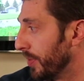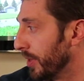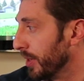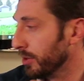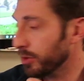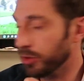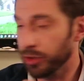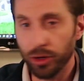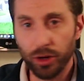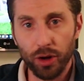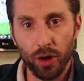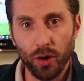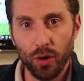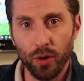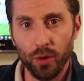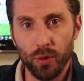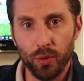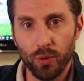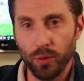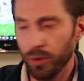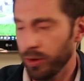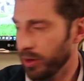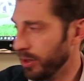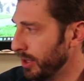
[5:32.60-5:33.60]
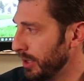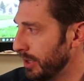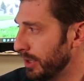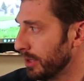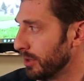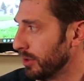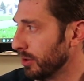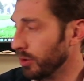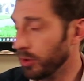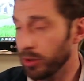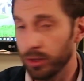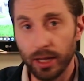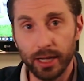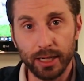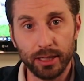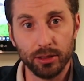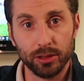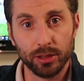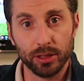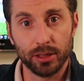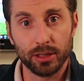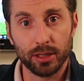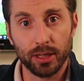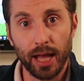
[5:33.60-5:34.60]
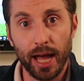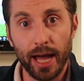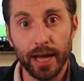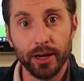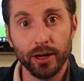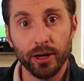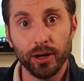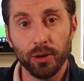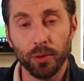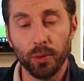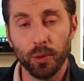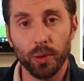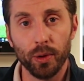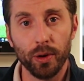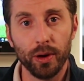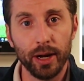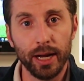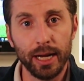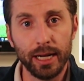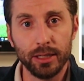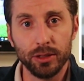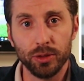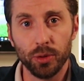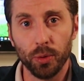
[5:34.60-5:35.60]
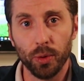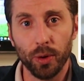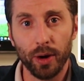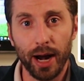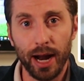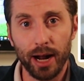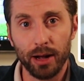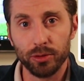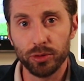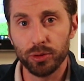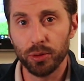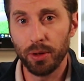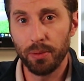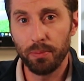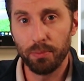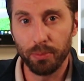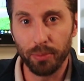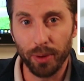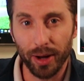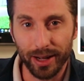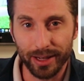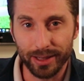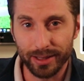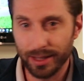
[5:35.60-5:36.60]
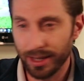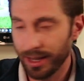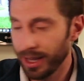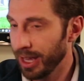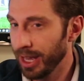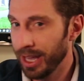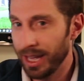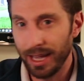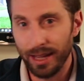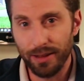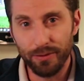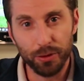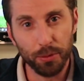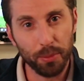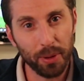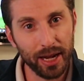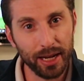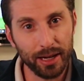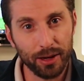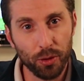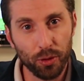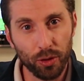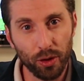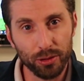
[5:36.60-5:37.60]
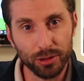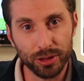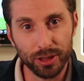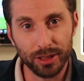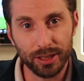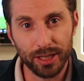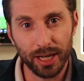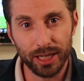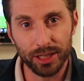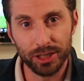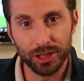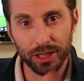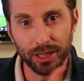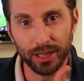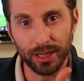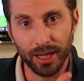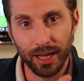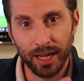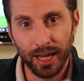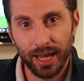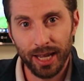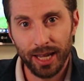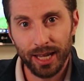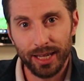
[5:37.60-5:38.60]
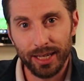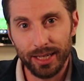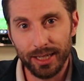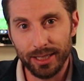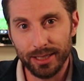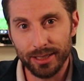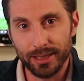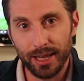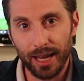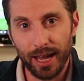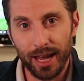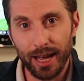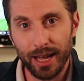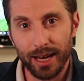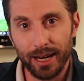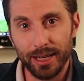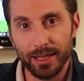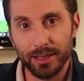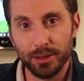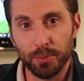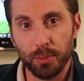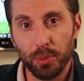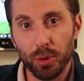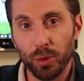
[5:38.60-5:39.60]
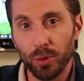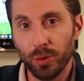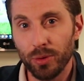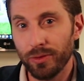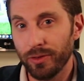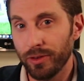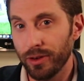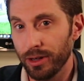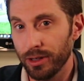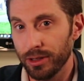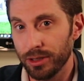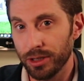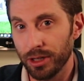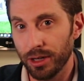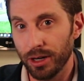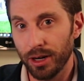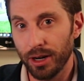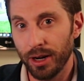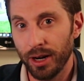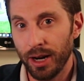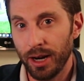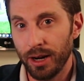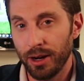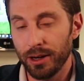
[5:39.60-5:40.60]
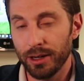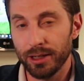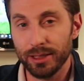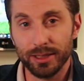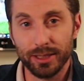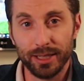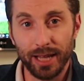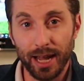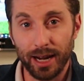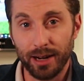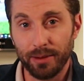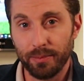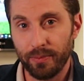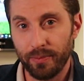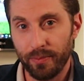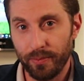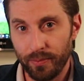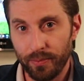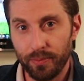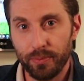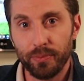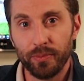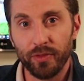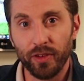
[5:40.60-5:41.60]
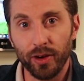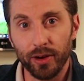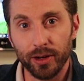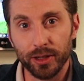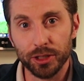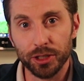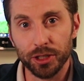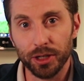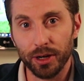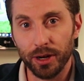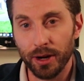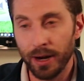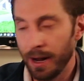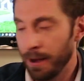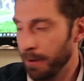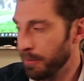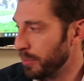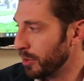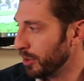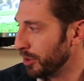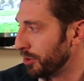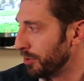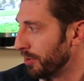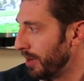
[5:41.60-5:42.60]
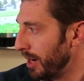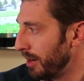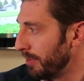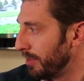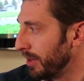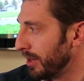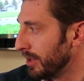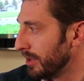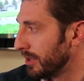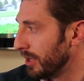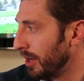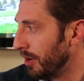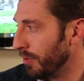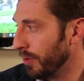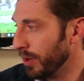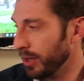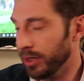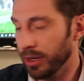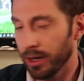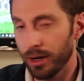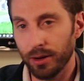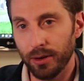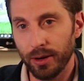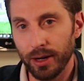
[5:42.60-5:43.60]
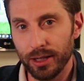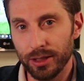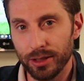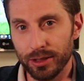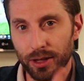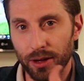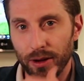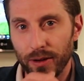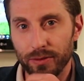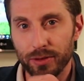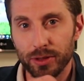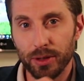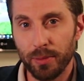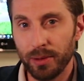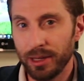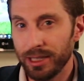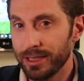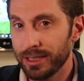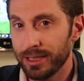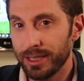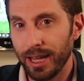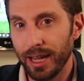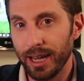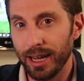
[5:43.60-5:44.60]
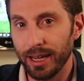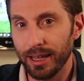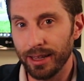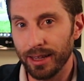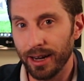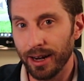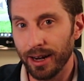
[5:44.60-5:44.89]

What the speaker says: there's no, it doesn't look like there's a slider or a door out to it, but if you pay close attention, he's had his pool furniture or his deck furniture pushed right up against that window, and so if somebody's staying